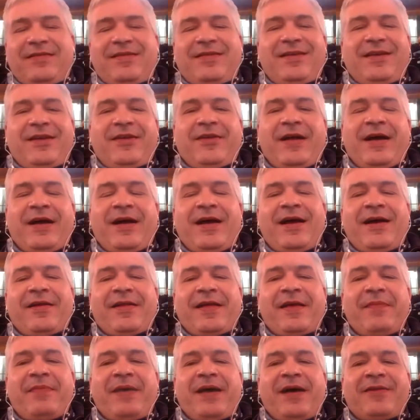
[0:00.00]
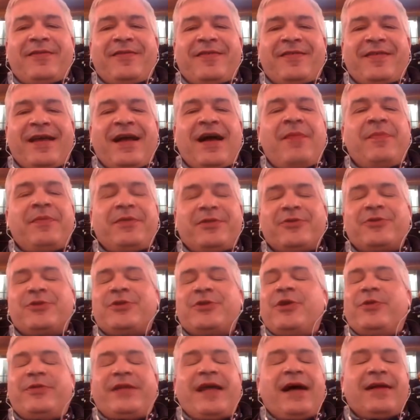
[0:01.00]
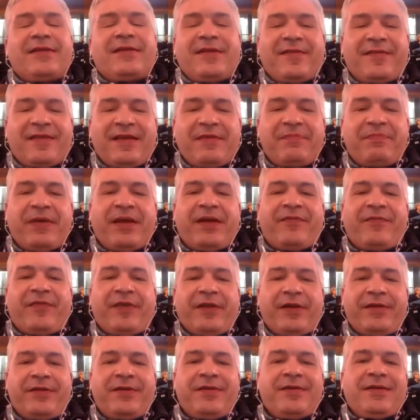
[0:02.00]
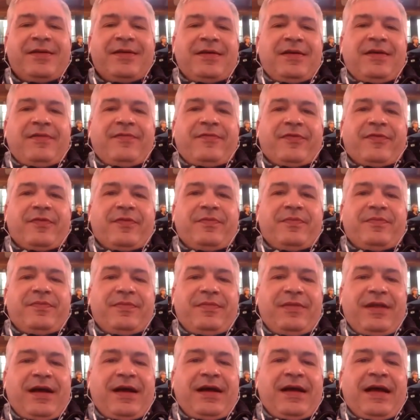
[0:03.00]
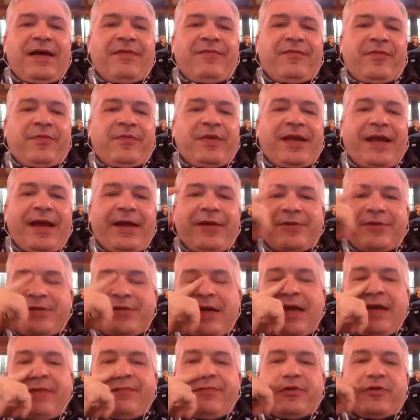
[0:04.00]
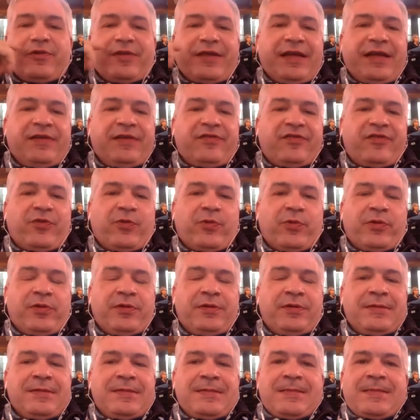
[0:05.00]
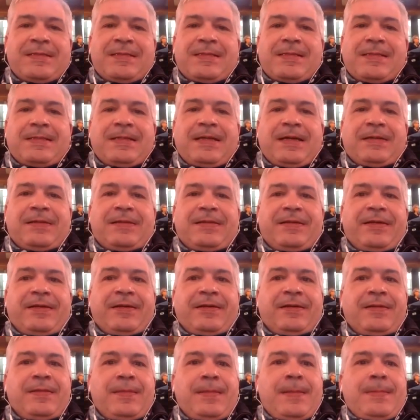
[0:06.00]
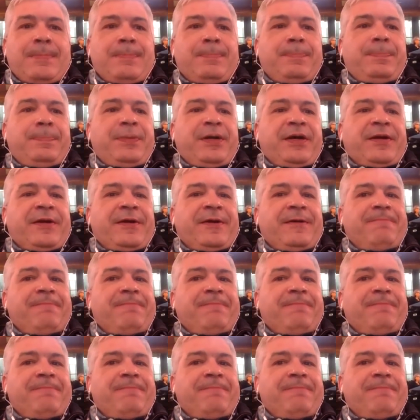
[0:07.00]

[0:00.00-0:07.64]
you know, how that balances out, but there's no doubt Tennessee benefited from from the Gators not having their leading scorer out there. But